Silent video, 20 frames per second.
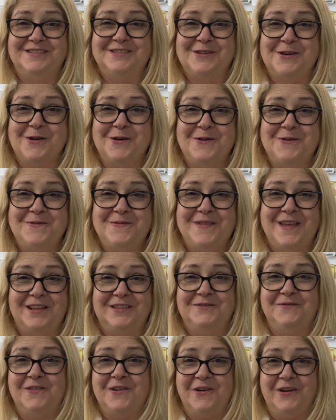So
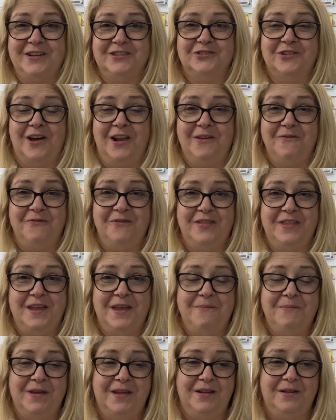that's very exciting for
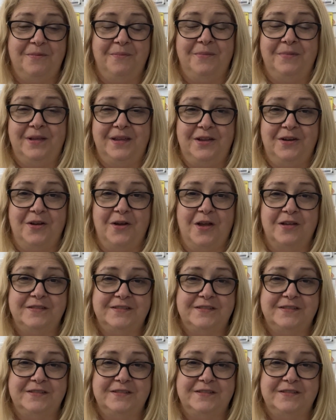them, and you know,